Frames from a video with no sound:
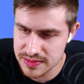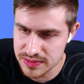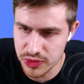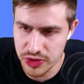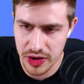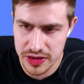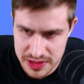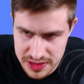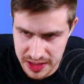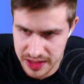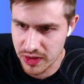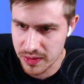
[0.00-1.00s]
Munoz,
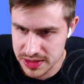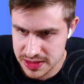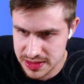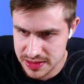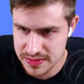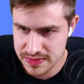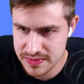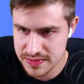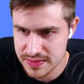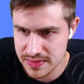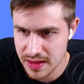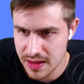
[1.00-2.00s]
then Robinson.
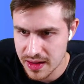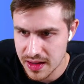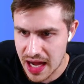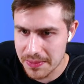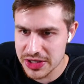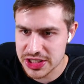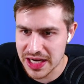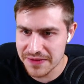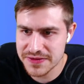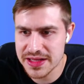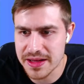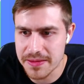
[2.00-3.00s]
How much
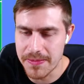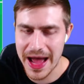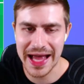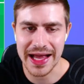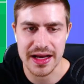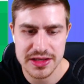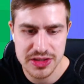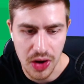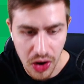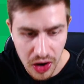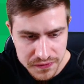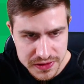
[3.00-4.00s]
left in the bank?
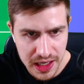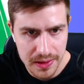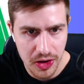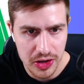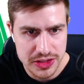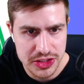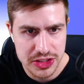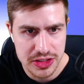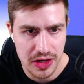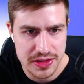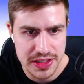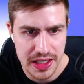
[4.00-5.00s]
So after I got
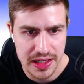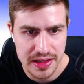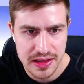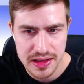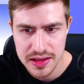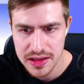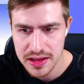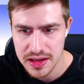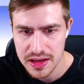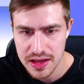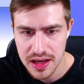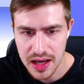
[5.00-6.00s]
slot in,
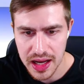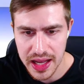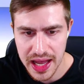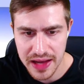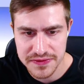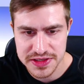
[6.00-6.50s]
I have